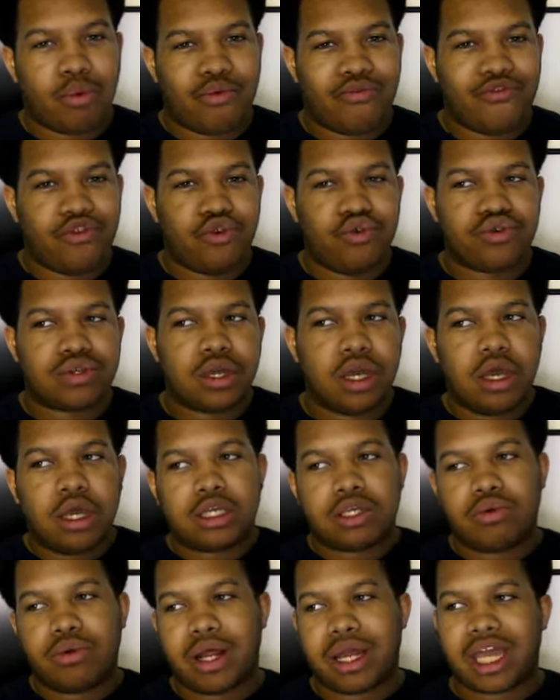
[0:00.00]
reviews,
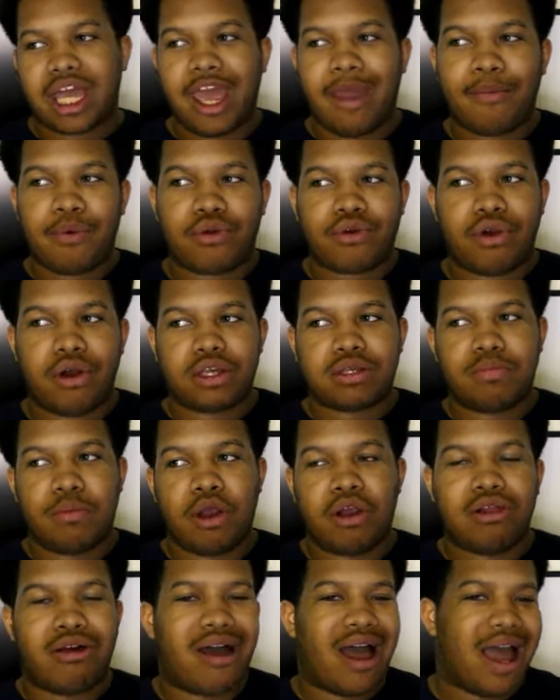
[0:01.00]
so when I came across
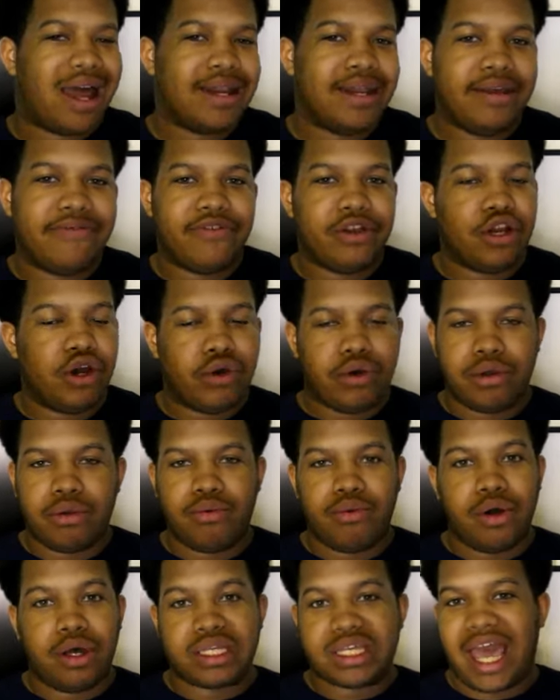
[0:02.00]
Marlowe, I didn't even know who he
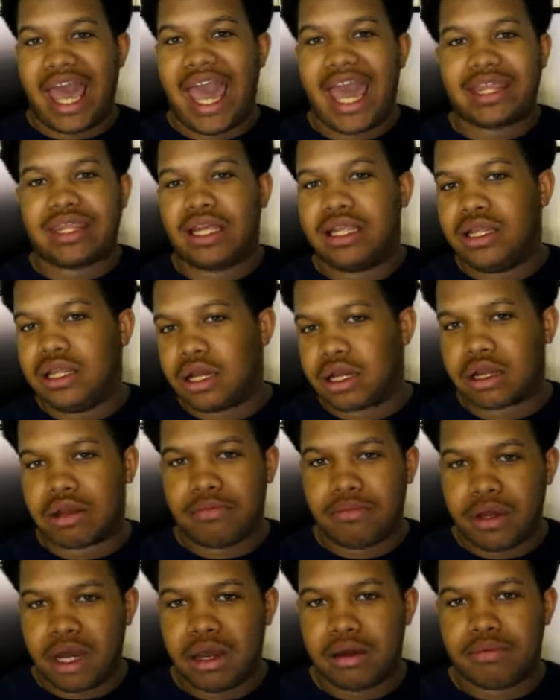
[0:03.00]
was. I had to look
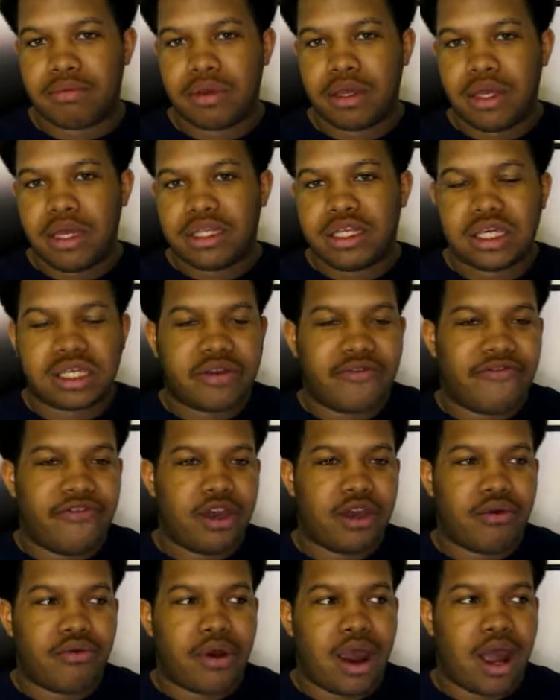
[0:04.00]
him up just to
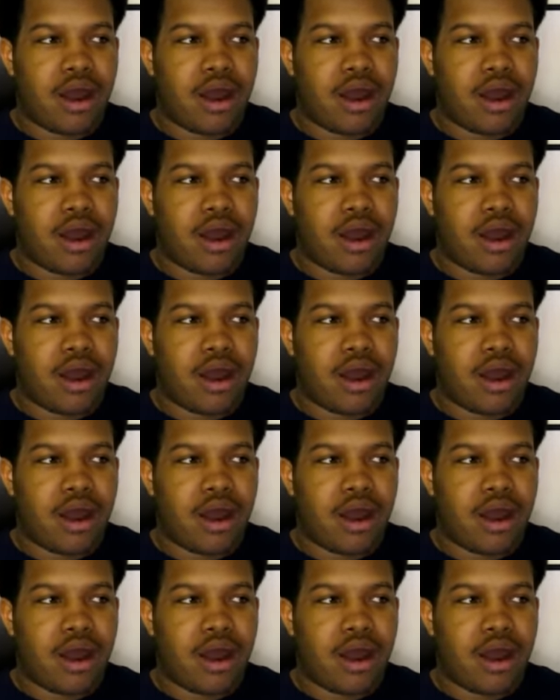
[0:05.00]
figure